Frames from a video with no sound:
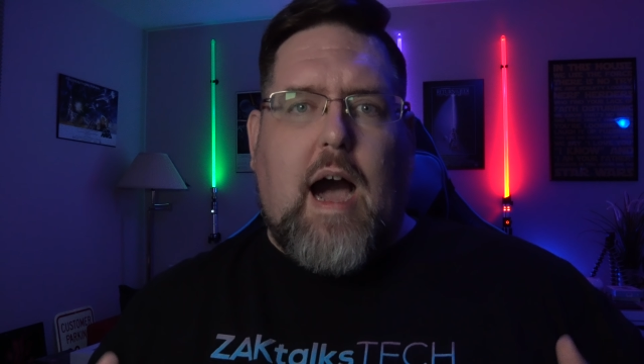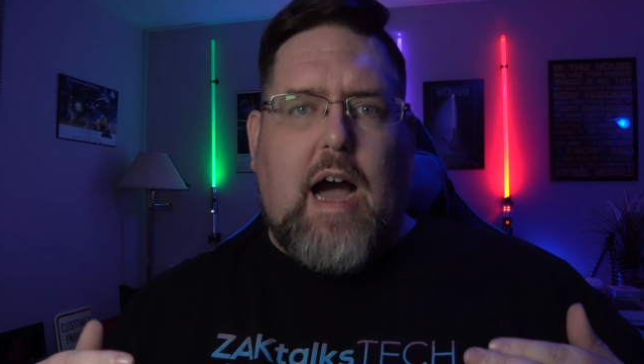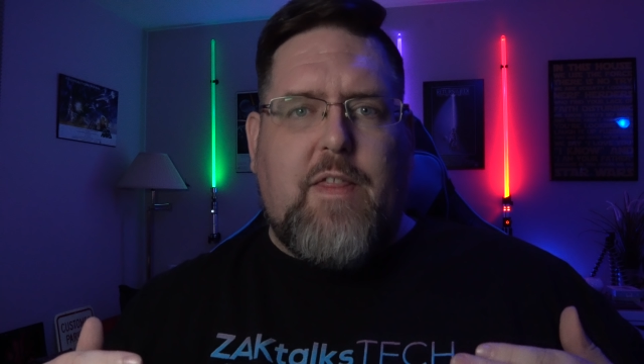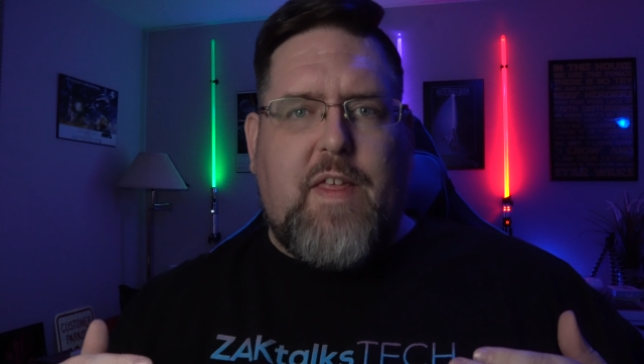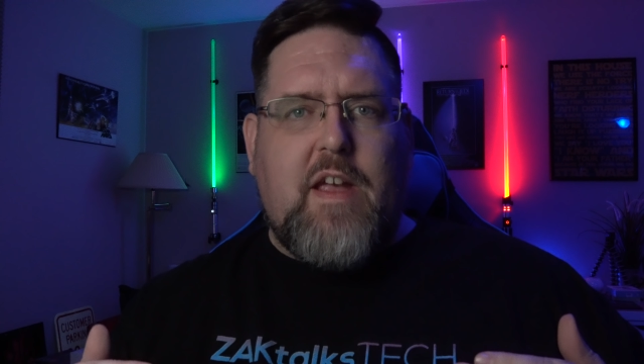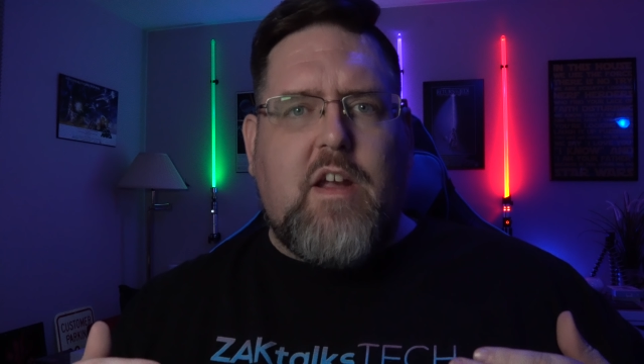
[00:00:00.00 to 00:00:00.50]

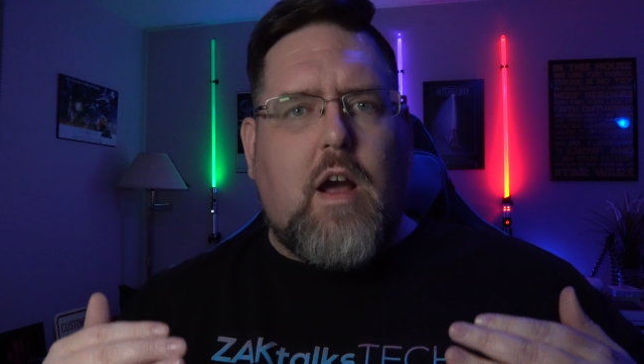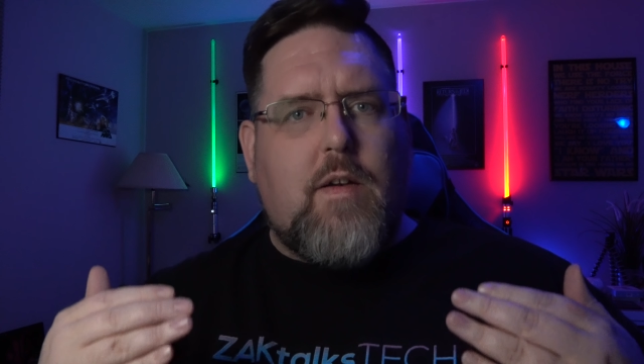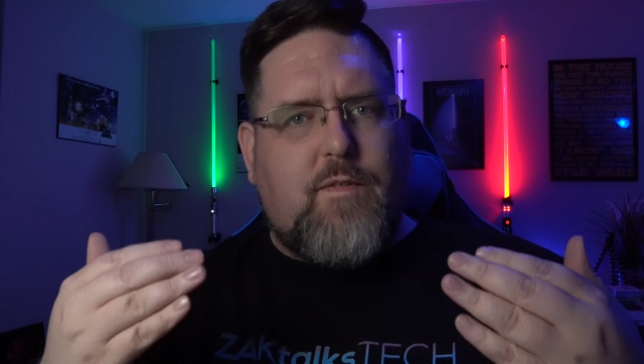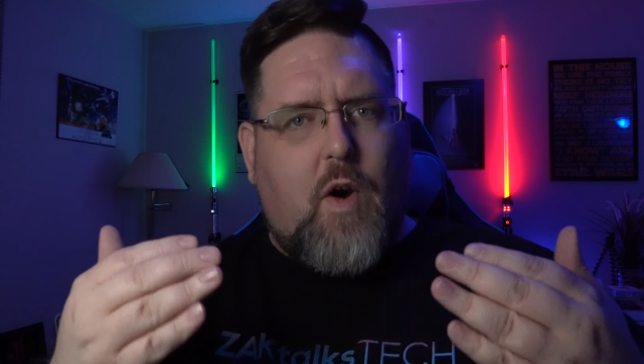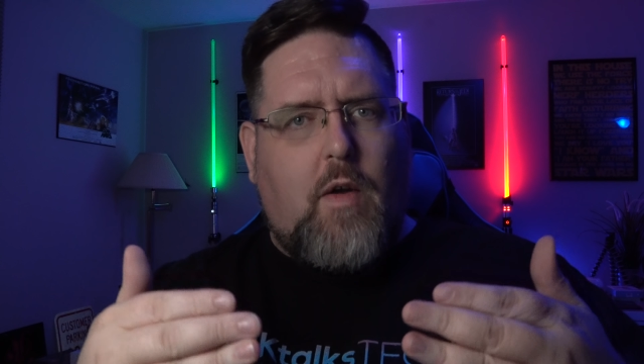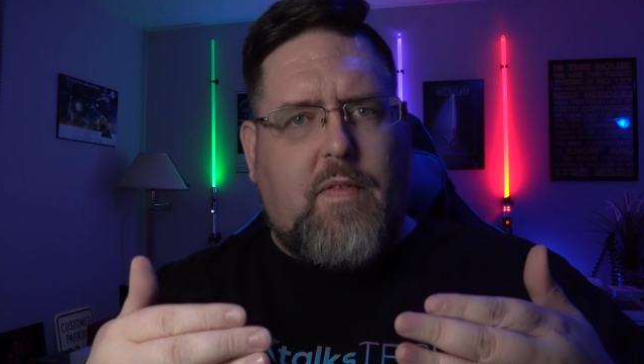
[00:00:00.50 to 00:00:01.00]
I then got
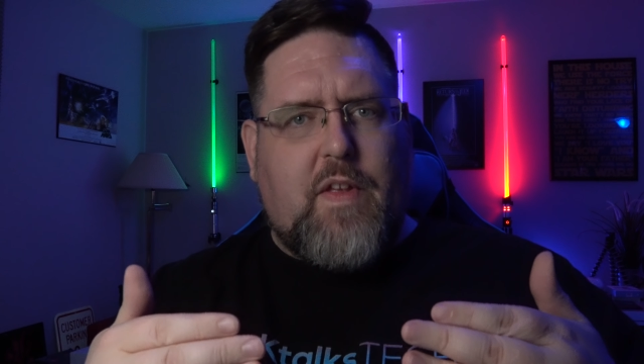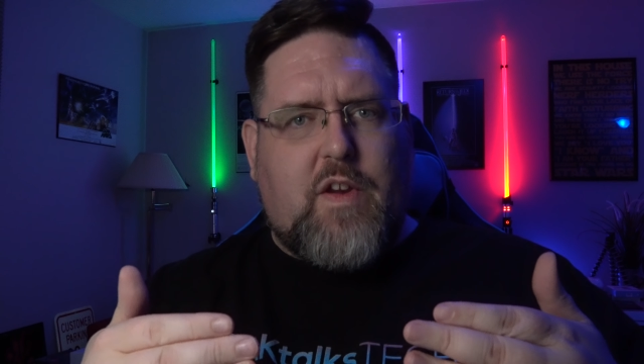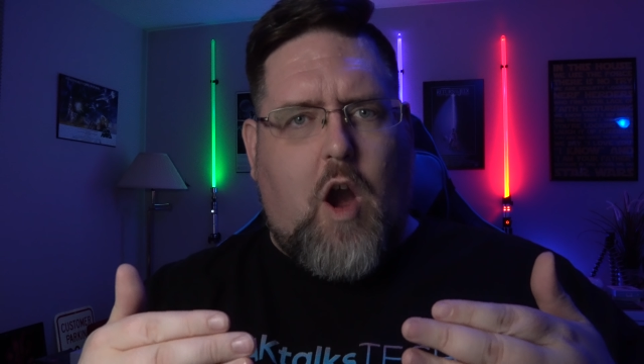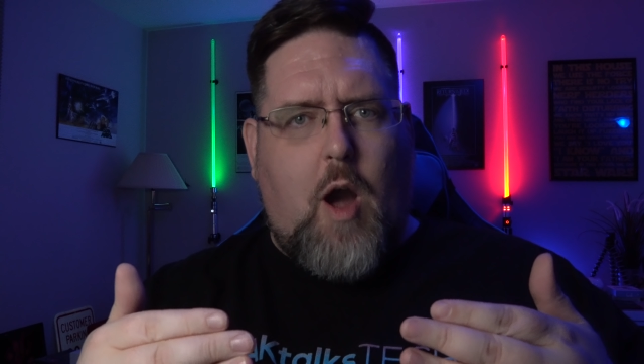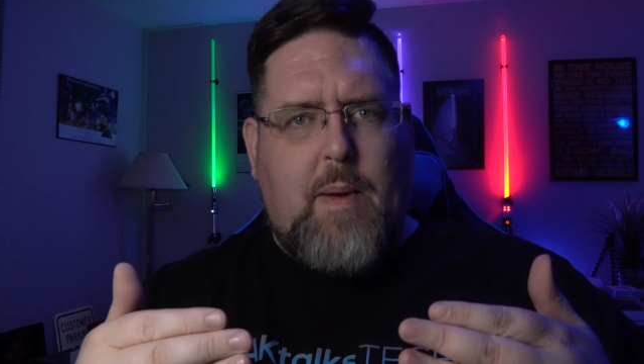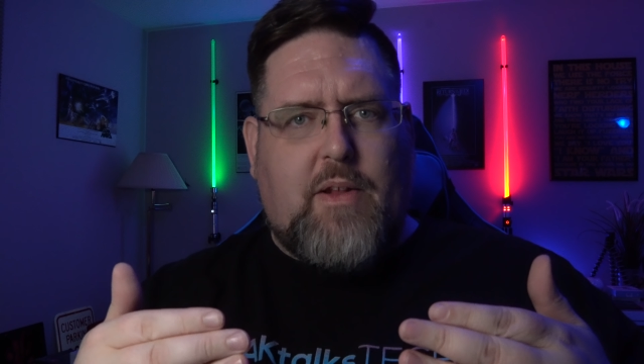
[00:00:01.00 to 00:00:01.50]
involved in the
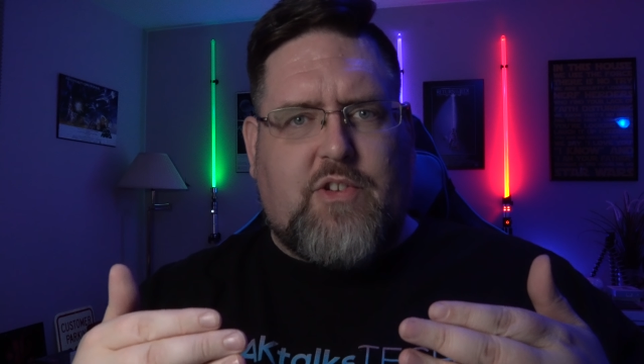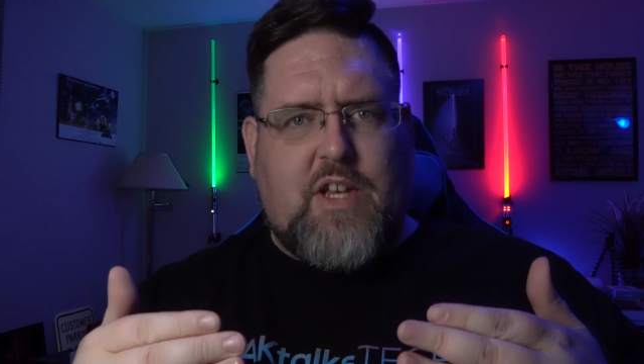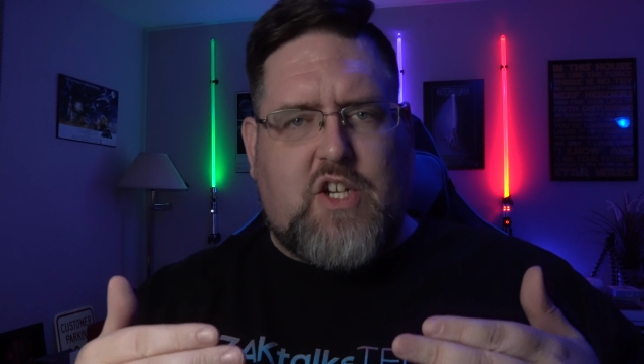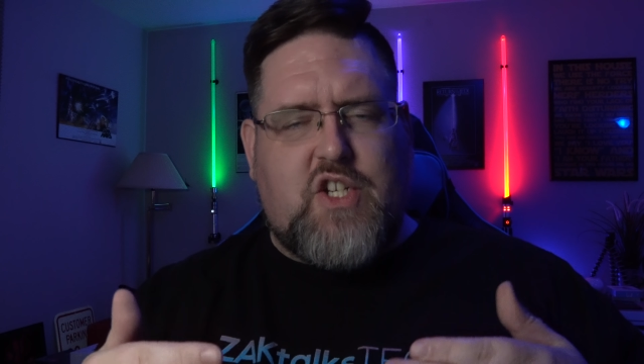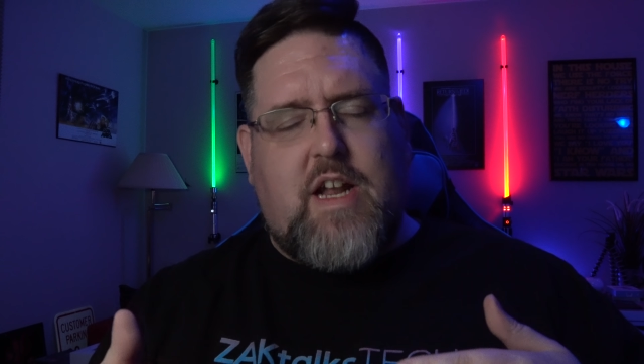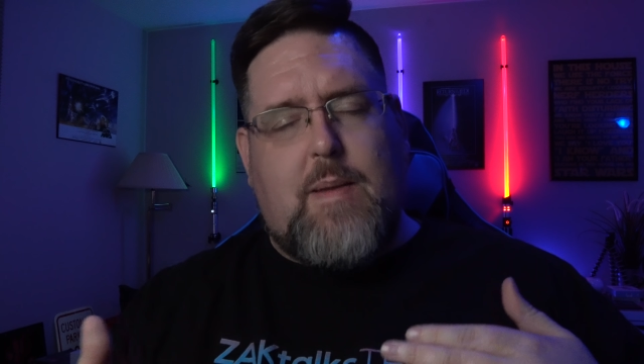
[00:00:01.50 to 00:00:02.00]
comments
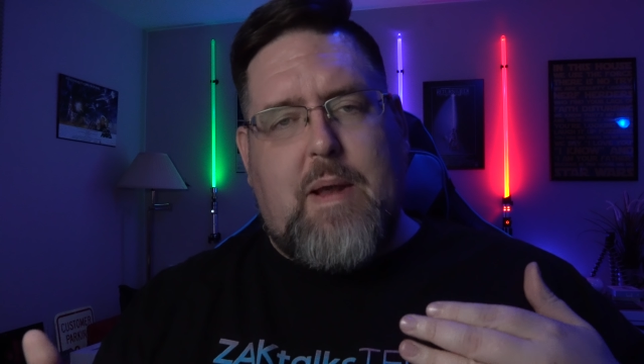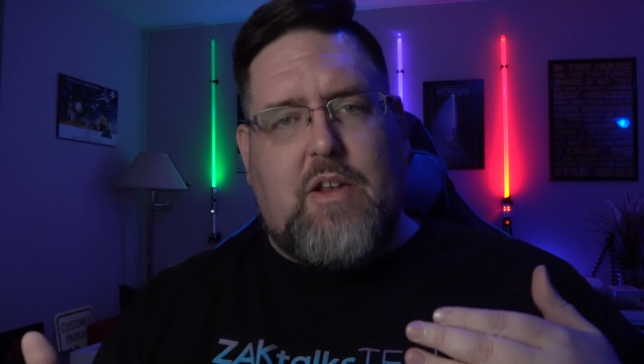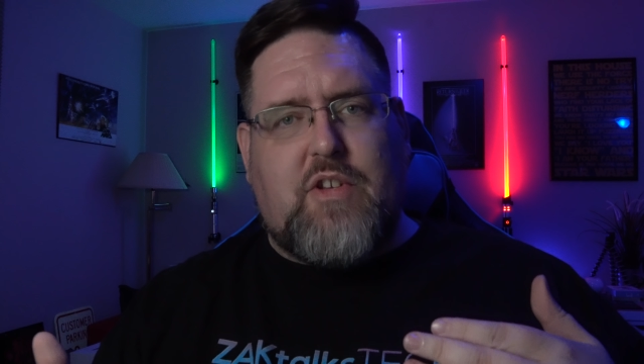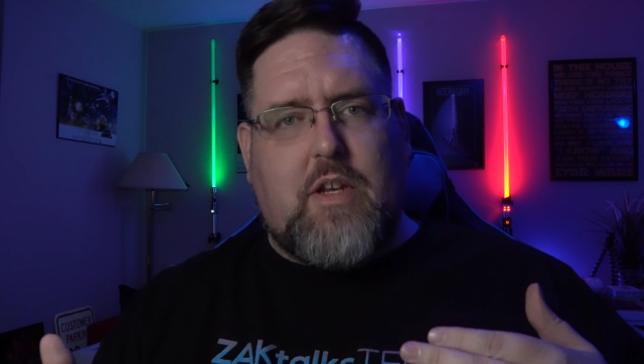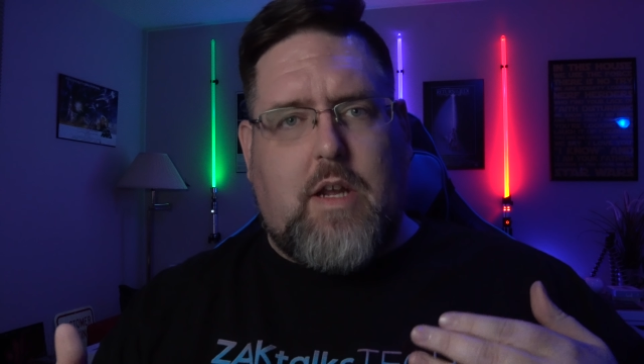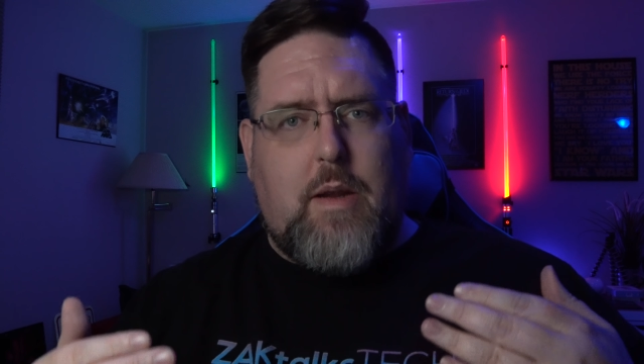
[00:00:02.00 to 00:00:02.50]
section. I
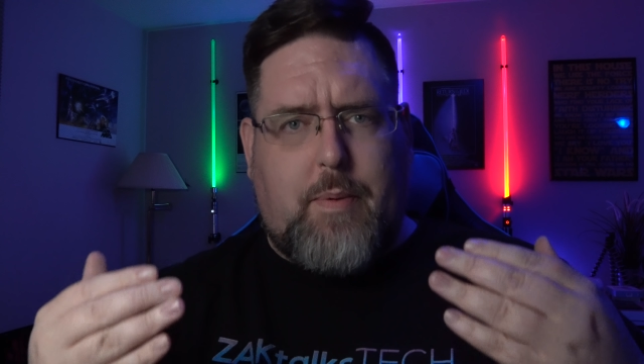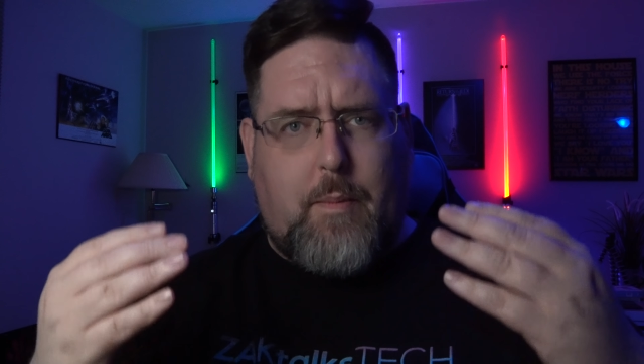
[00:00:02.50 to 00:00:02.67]
basically